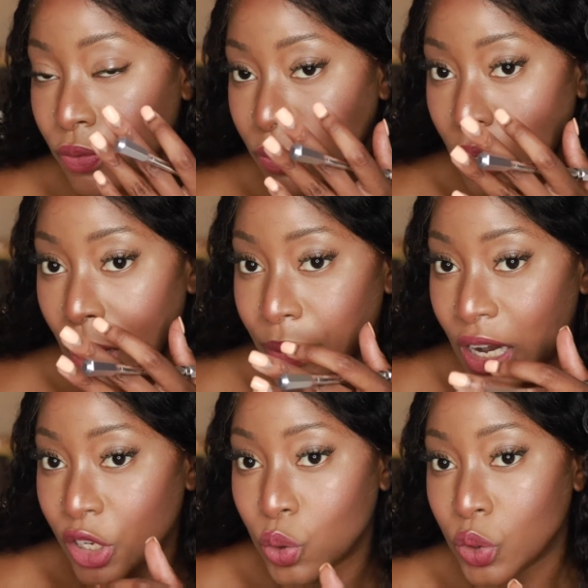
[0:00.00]

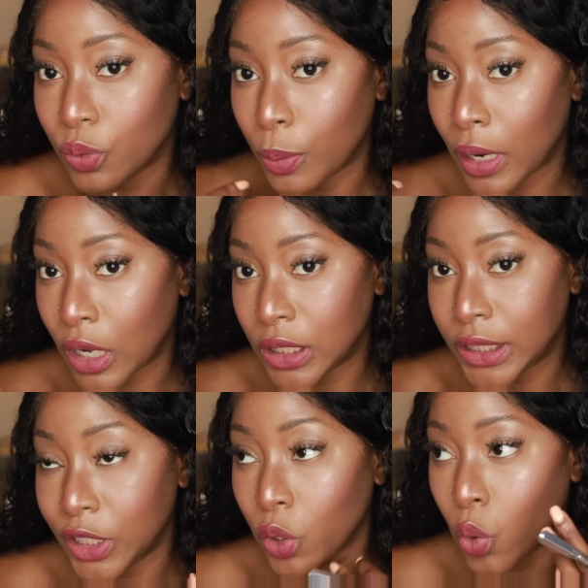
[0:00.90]
that I use for my
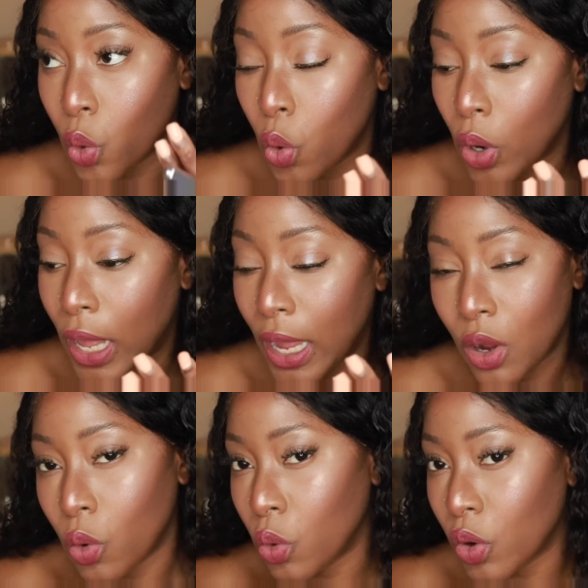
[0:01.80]
concealer
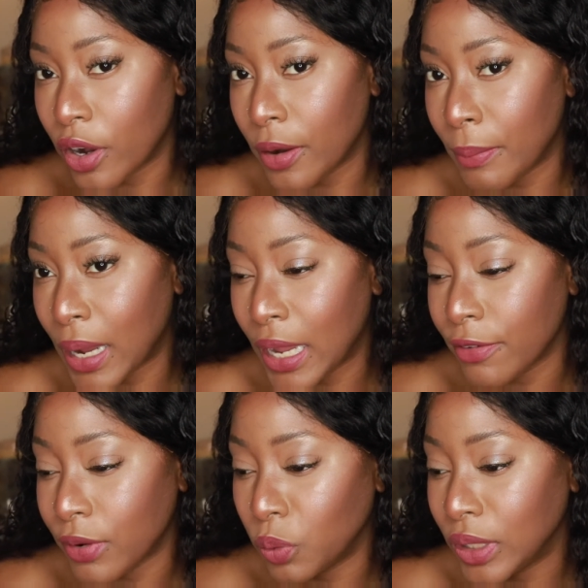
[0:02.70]
or my
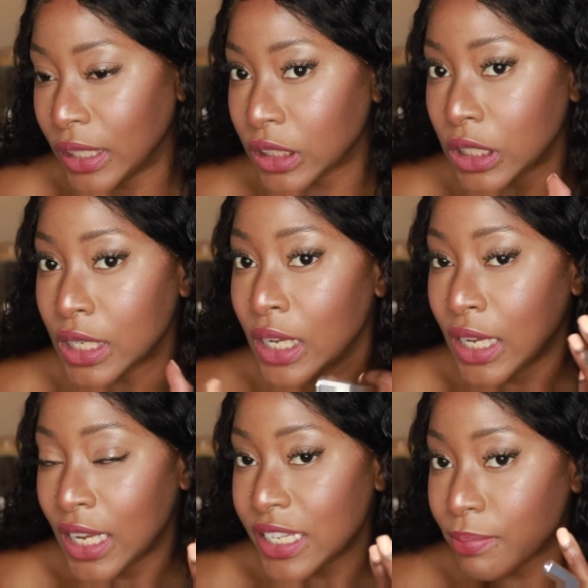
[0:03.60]
foundation
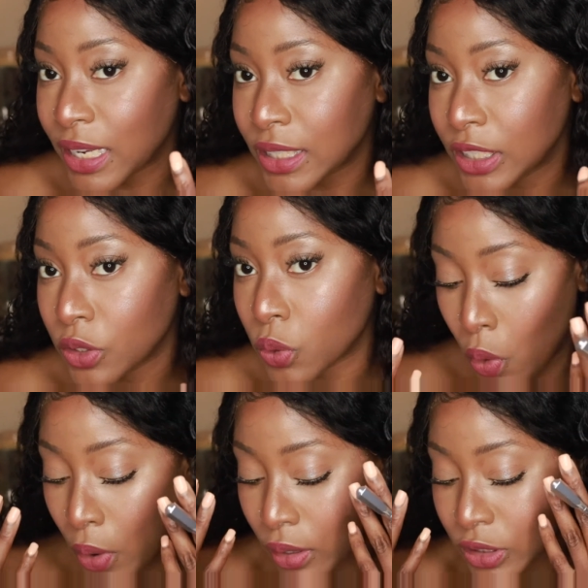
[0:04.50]
is my skin
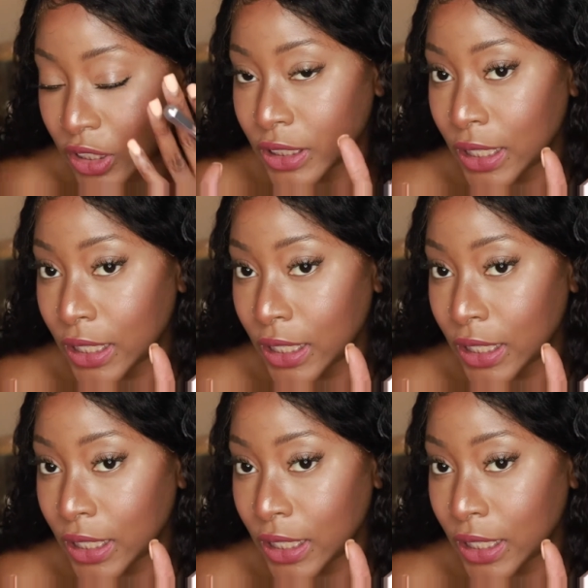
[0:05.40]
tone. Just